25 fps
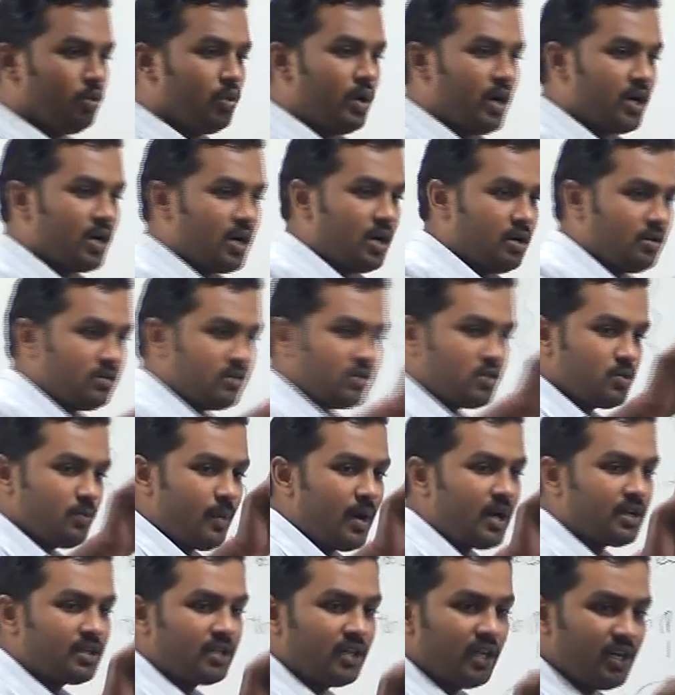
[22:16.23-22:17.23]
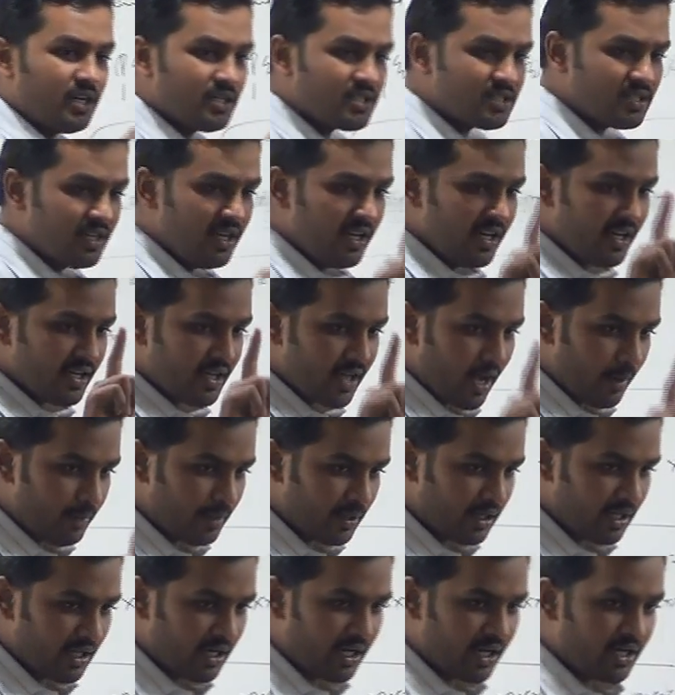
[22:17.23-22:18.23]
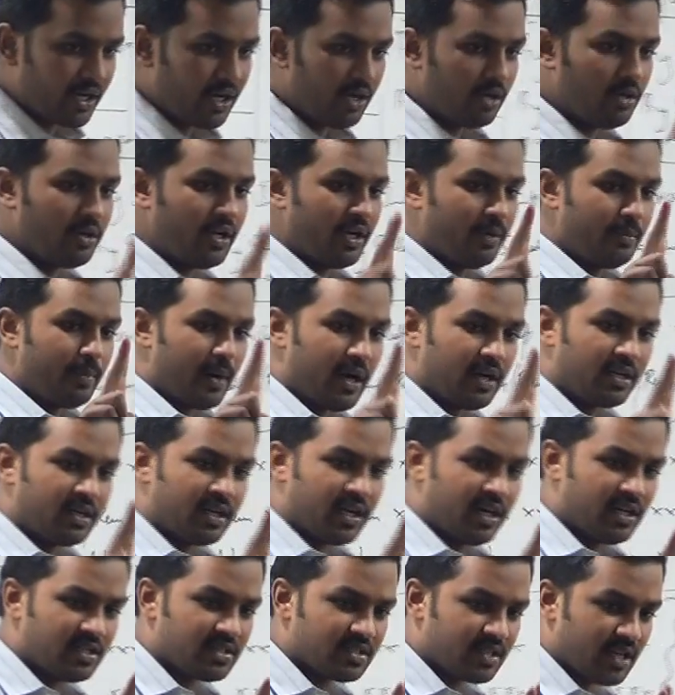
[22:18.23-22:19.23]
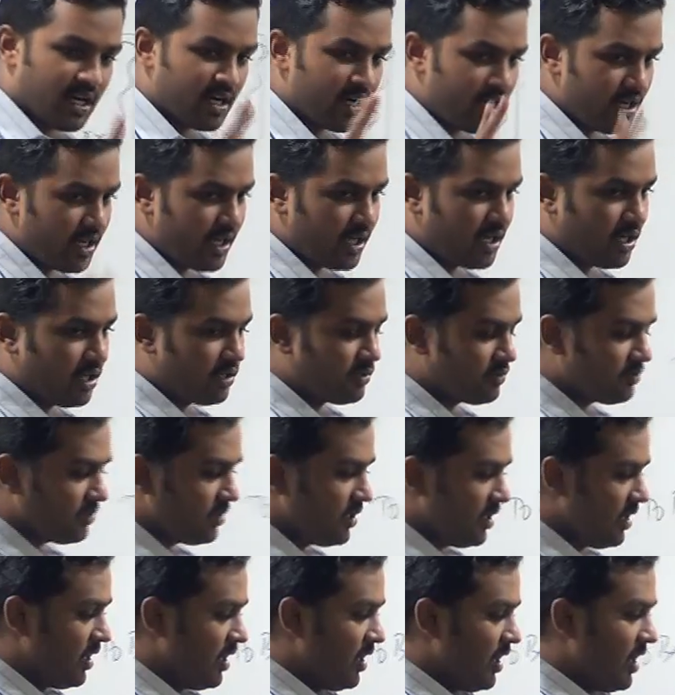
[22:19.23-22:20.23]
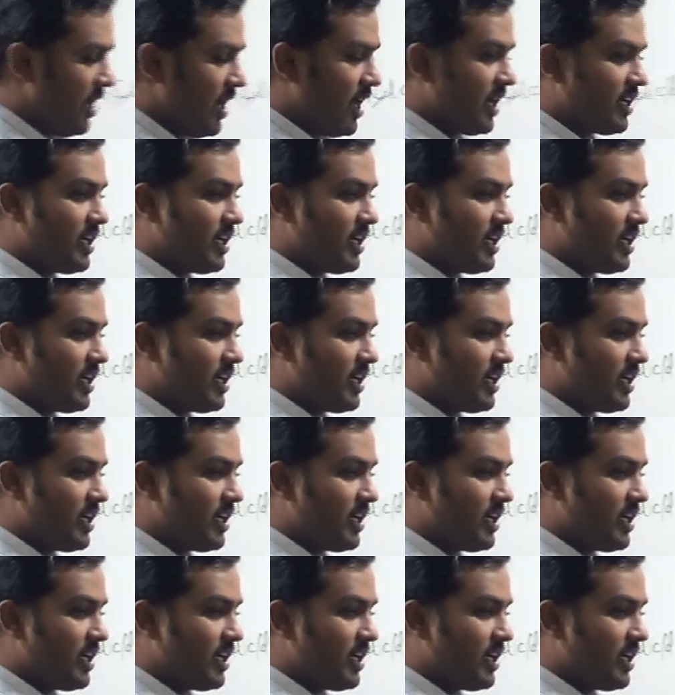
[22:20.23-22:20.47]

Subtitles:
Two accounts. Partner's capital account and partner's current account.